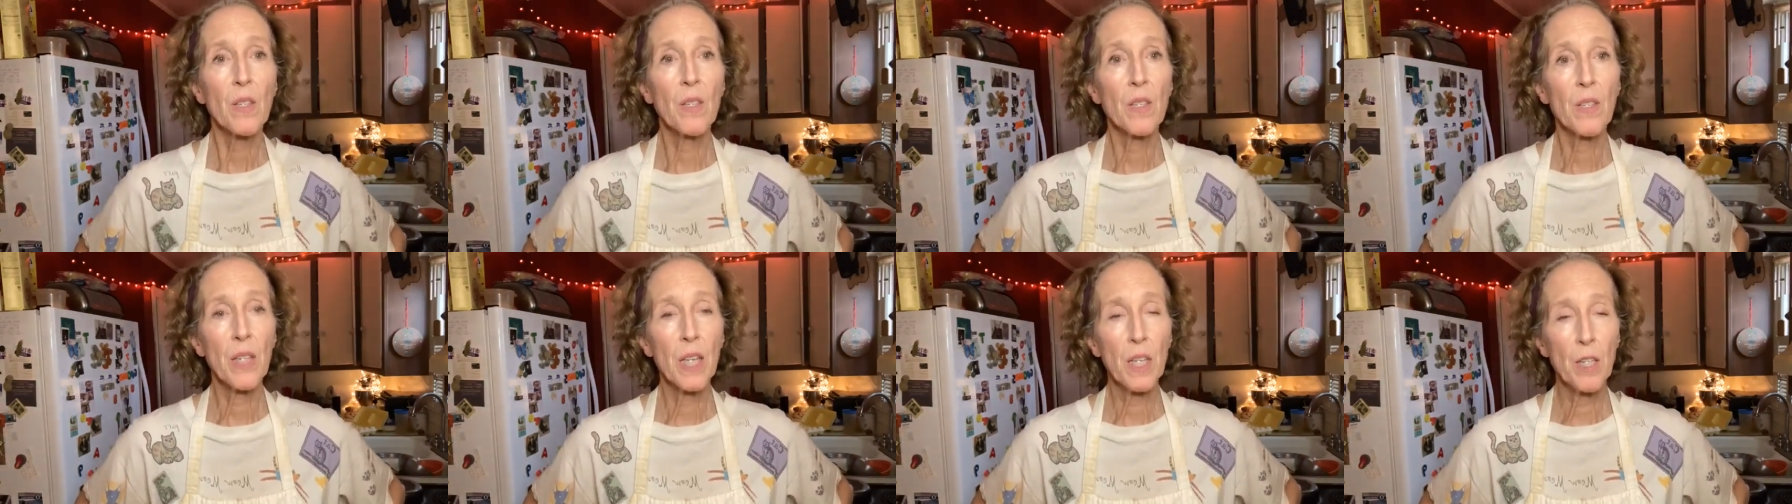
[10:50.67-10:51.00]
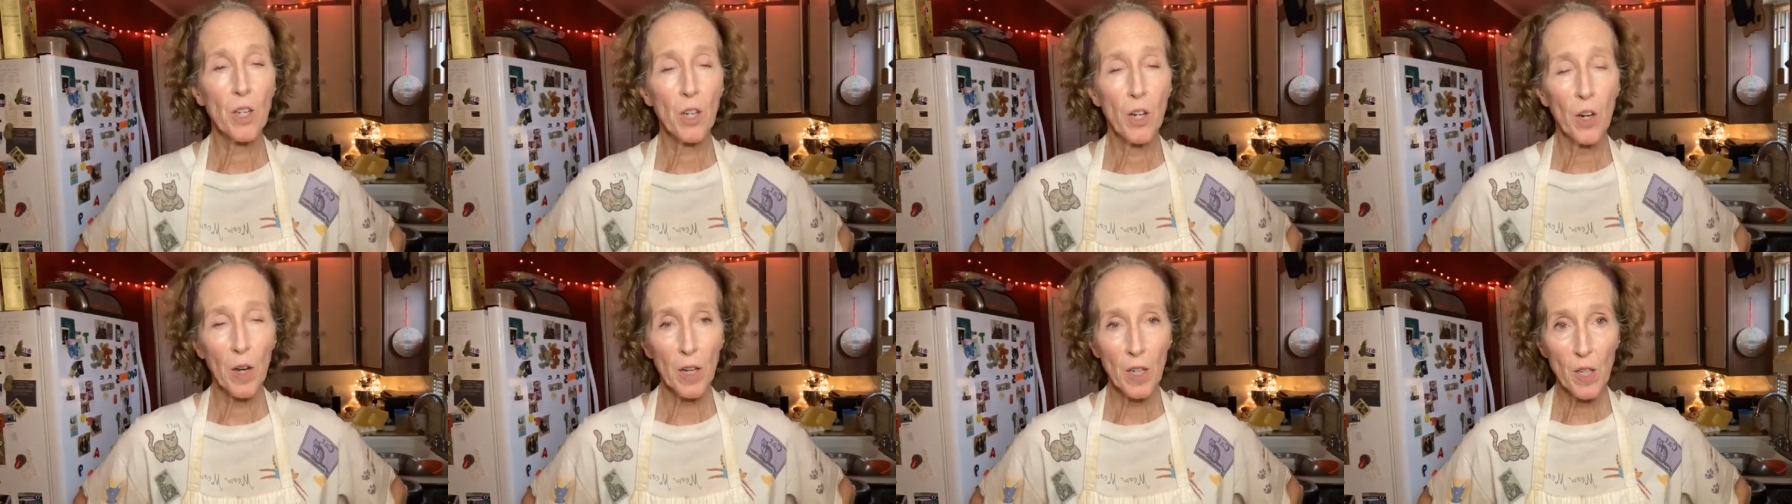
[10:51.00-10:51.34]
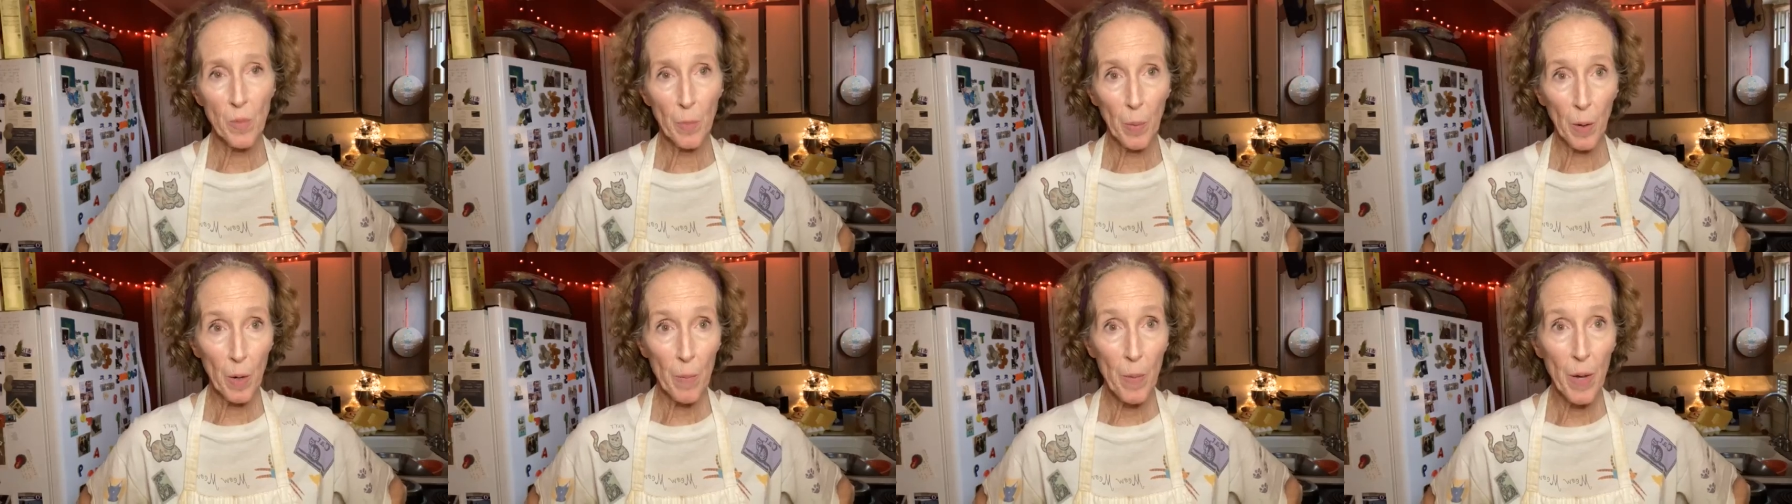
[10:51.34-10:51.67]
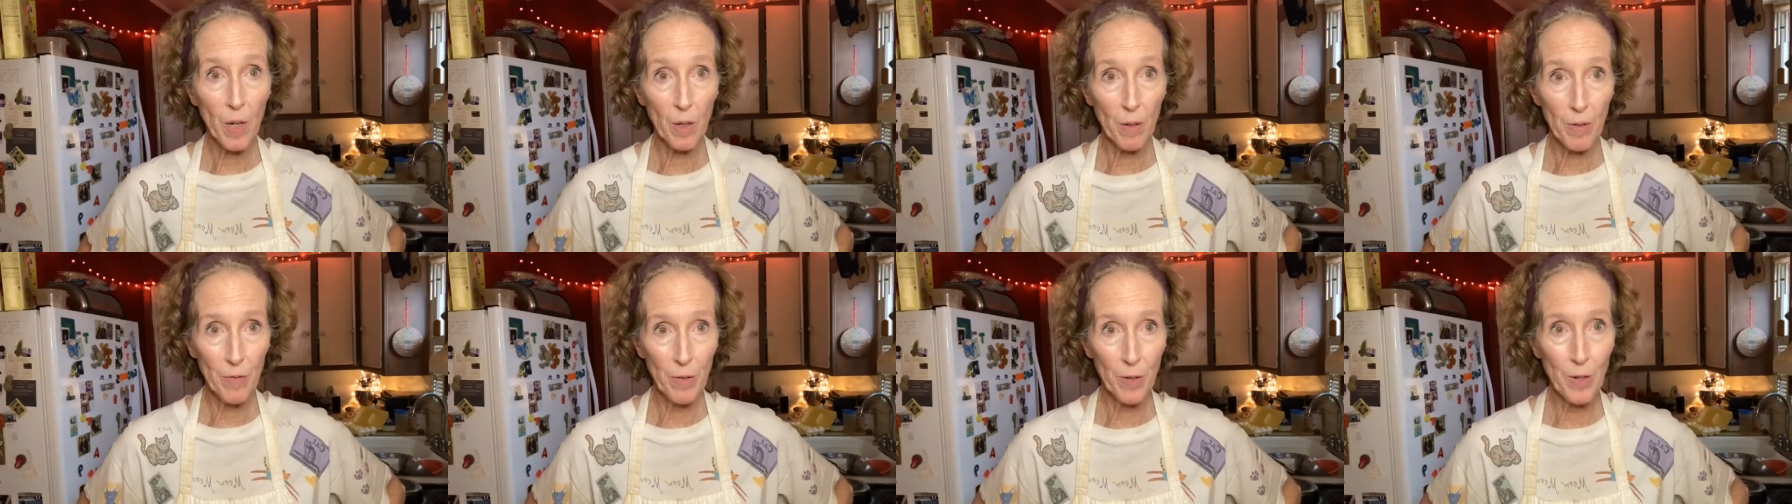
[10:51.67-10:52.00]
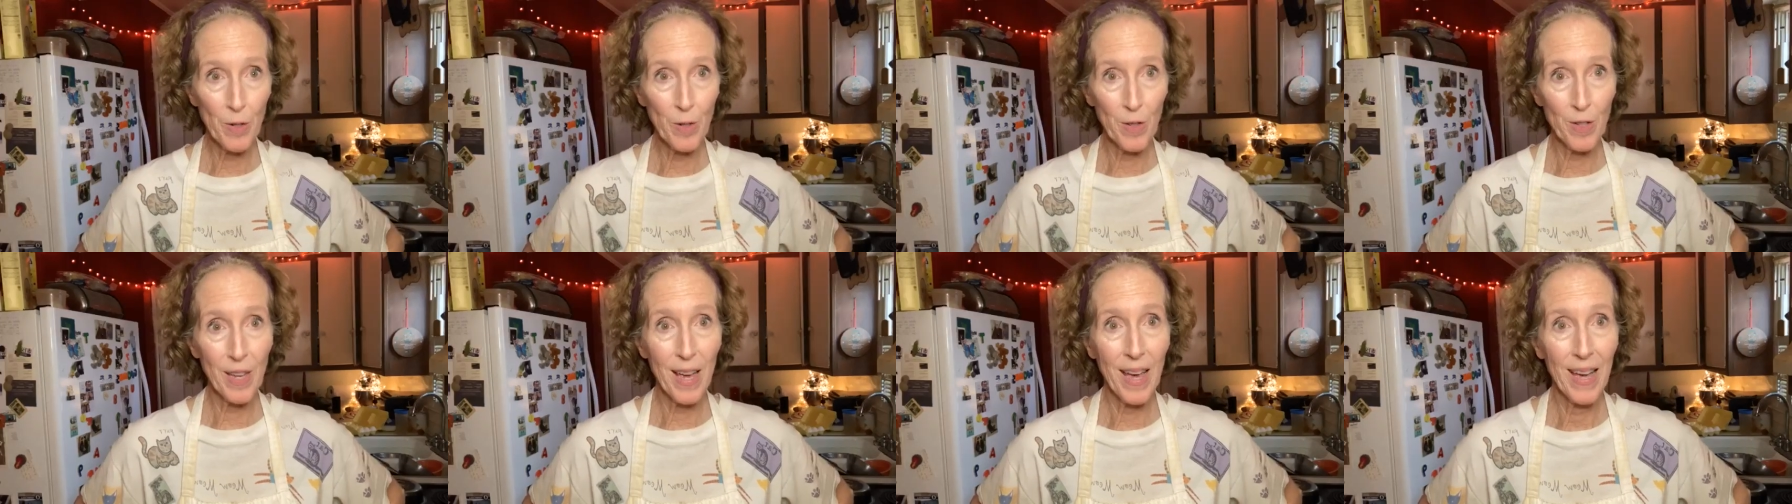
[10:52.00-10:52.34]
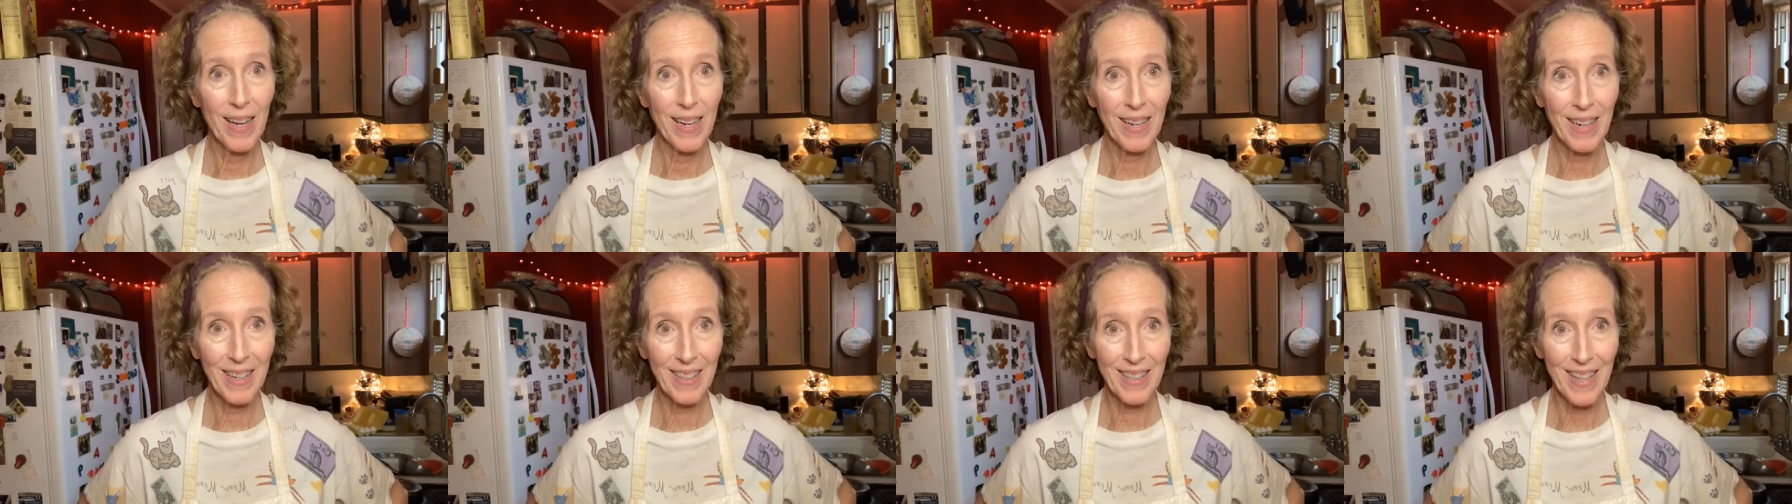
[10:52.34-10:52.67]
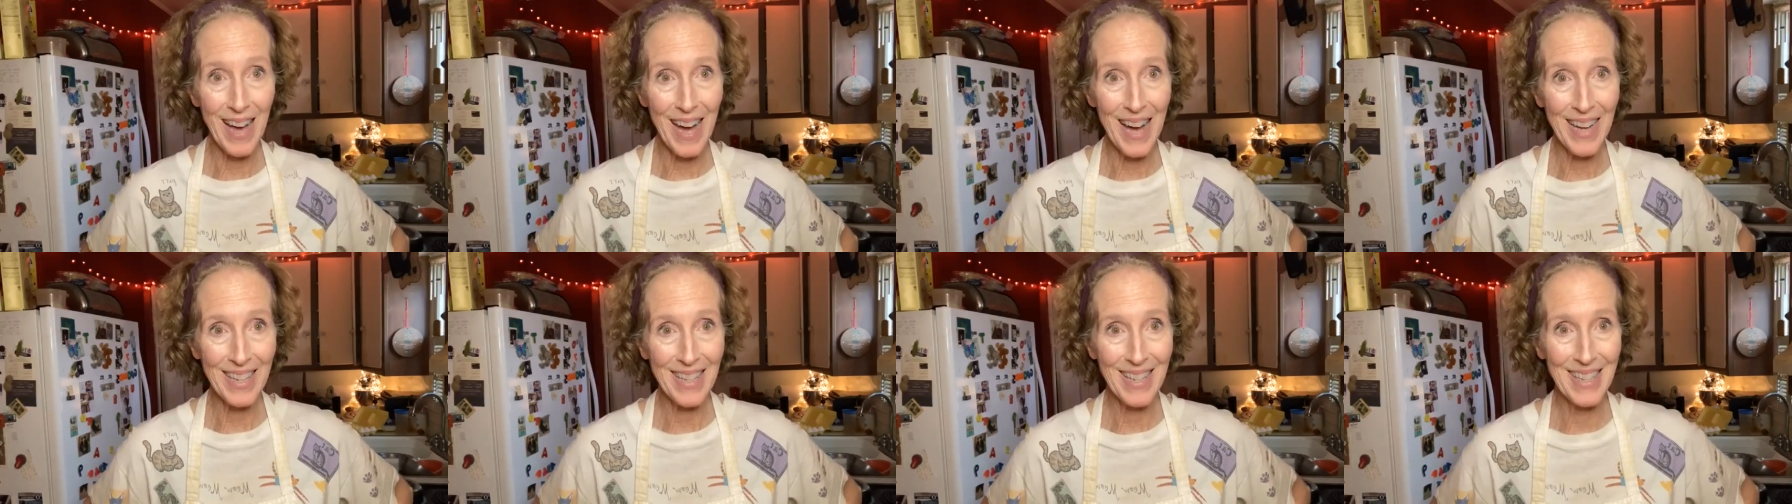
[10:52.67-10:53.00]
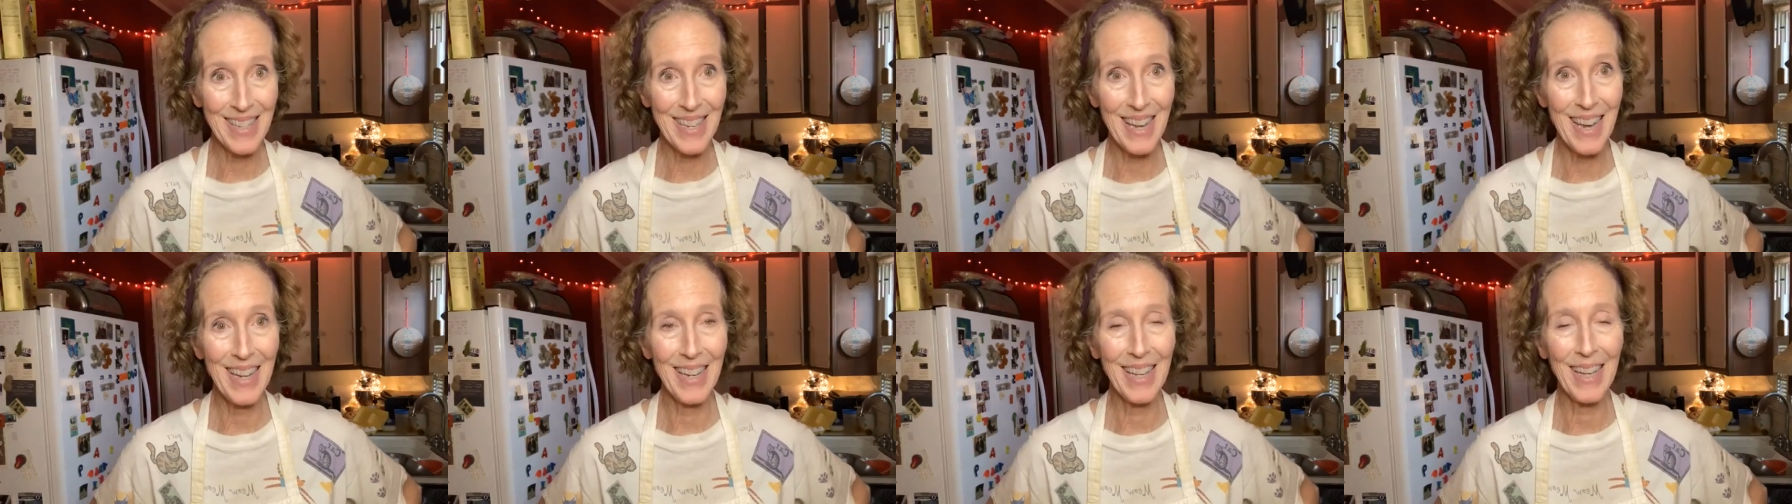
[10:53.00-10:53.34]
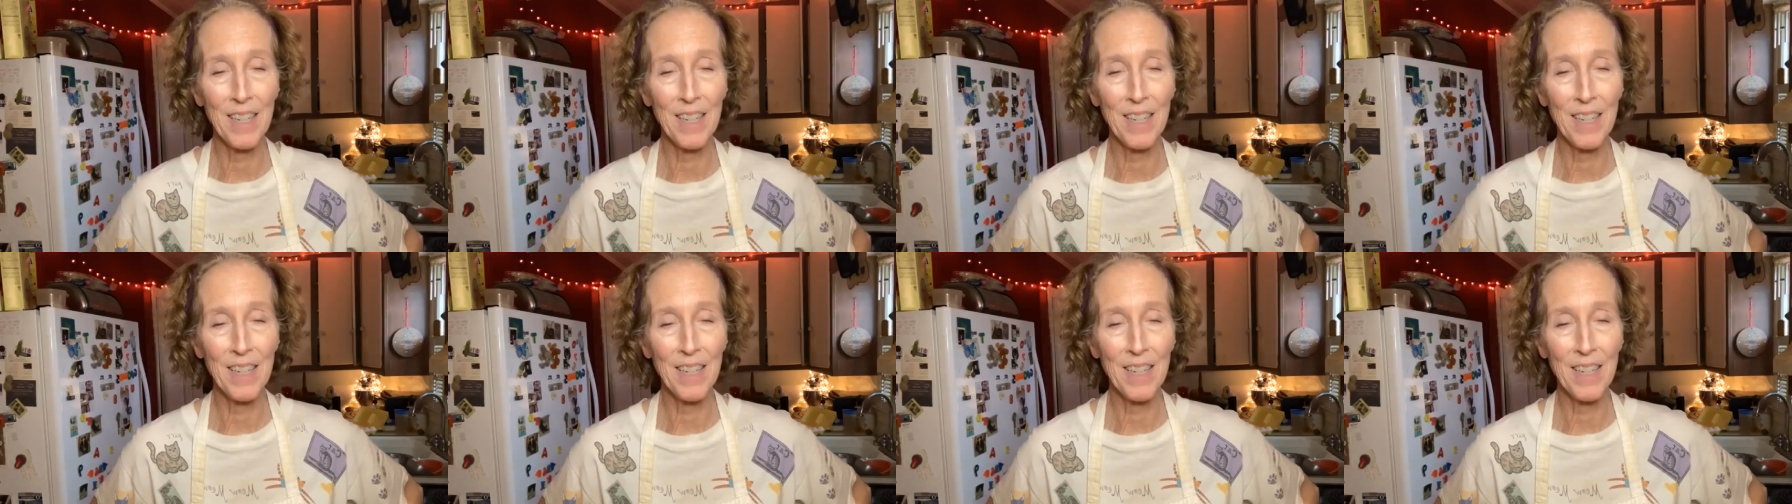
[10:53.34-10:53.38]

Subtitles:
senior experimental foods class,